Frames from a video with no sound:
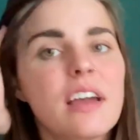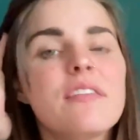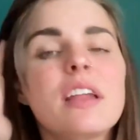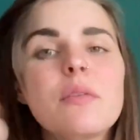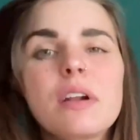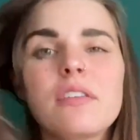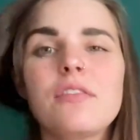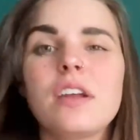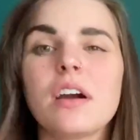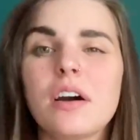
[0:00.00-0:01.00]
have that I want to
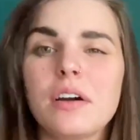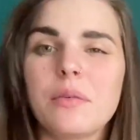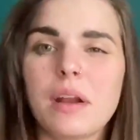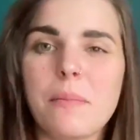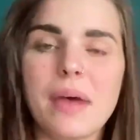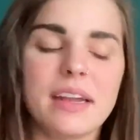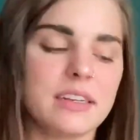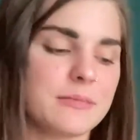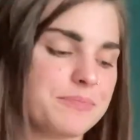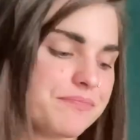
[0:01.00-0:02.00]
figure out how I want to mend.
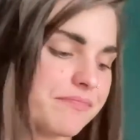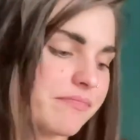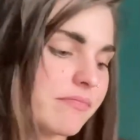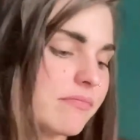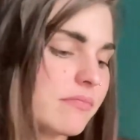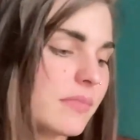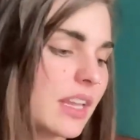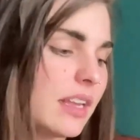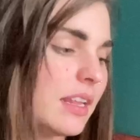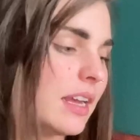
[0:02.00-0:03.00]

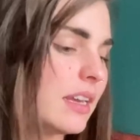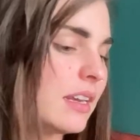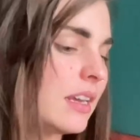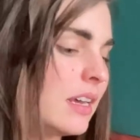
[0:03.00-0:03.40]
And then